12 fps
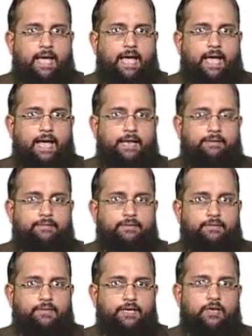And
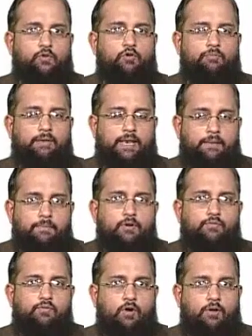there could be number
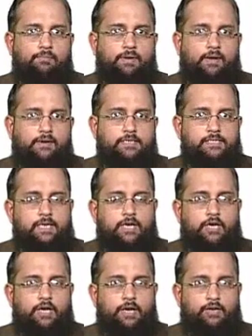of formats.
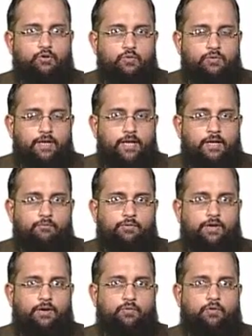Today
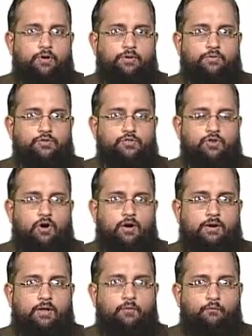we are going to
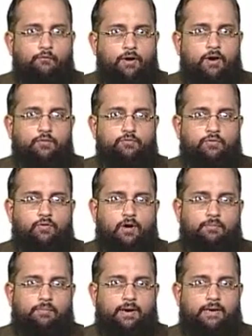start one of the
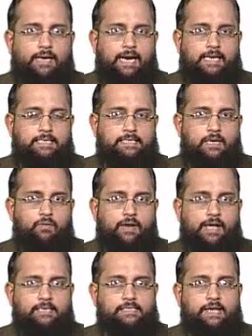format that is known
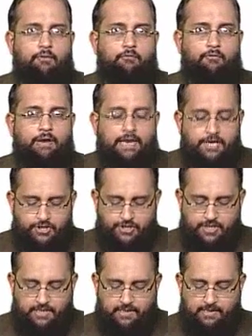as
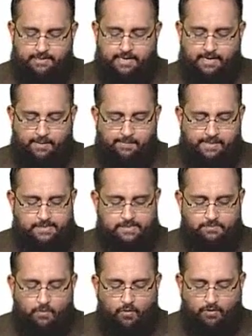relational
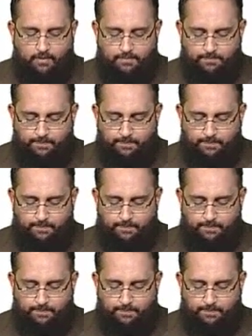database model.